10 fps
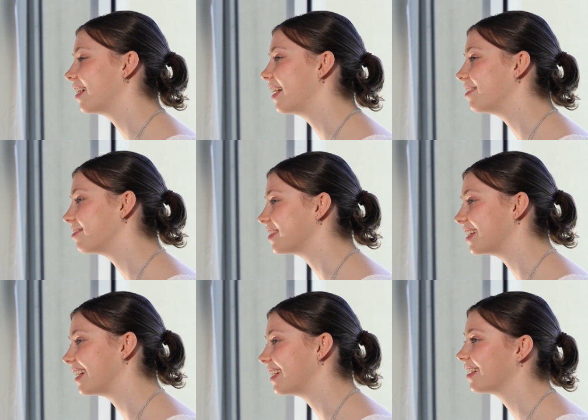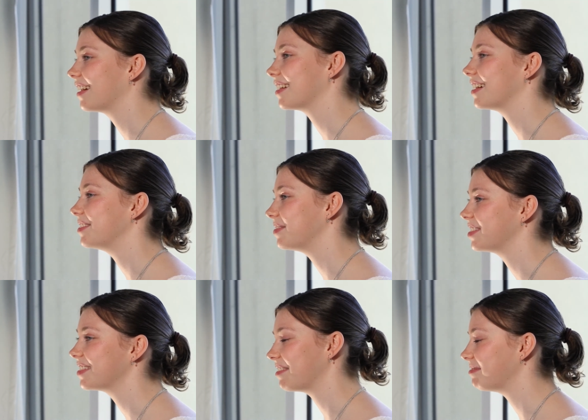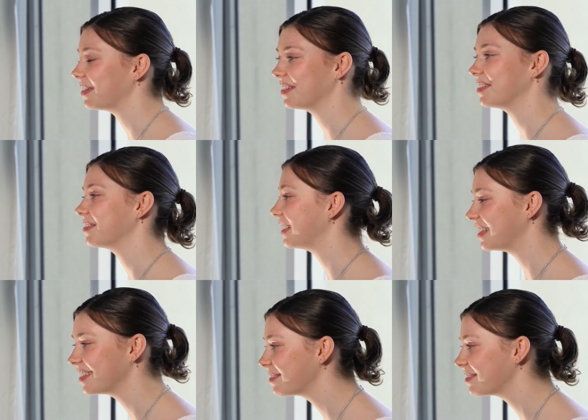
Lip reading: Every day I kind of just have my own little dance